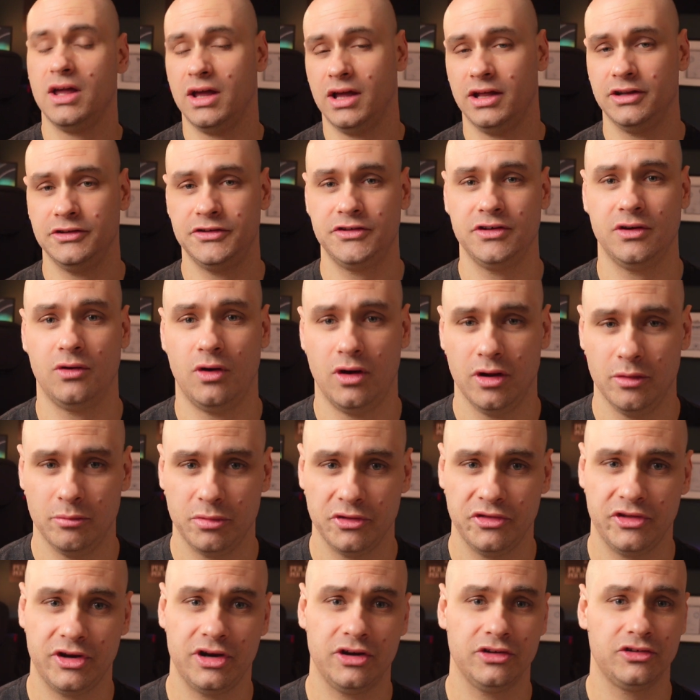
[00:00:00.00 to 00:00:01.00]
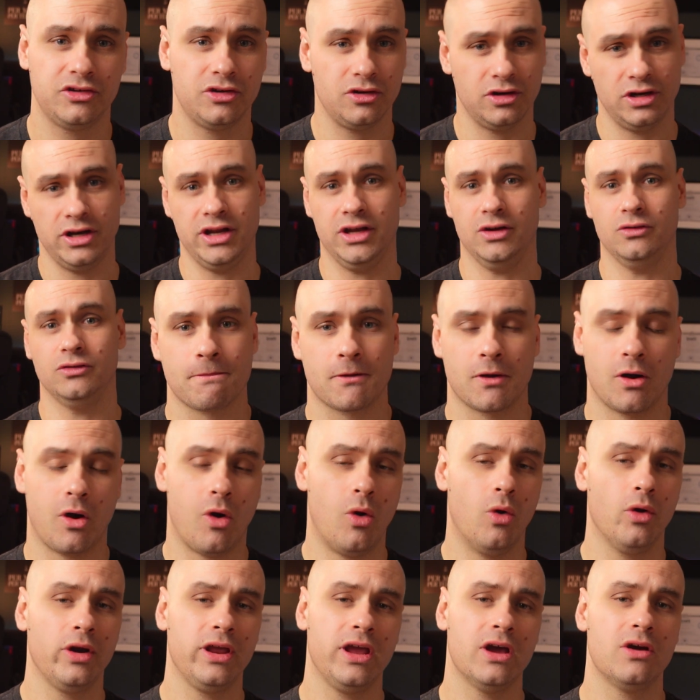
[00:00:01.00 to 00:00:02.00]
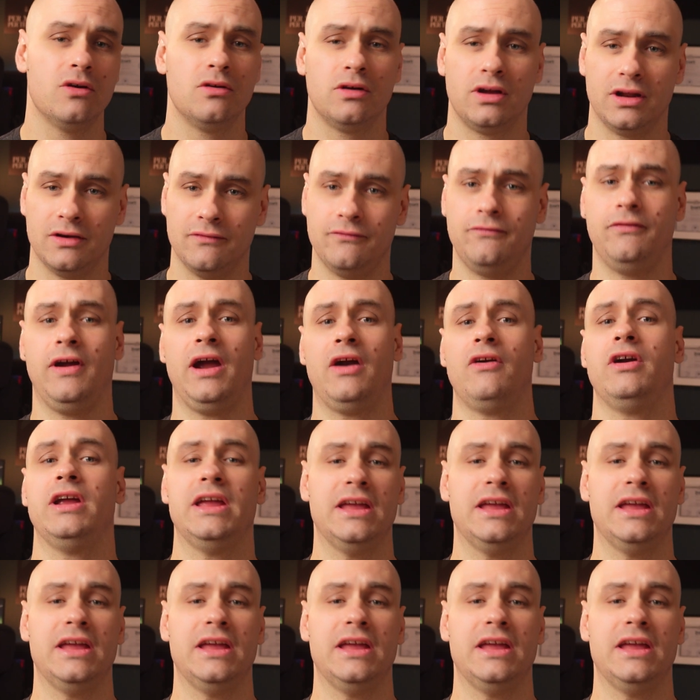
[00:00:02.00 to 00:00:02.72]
and so on. But there is good news. Audio can very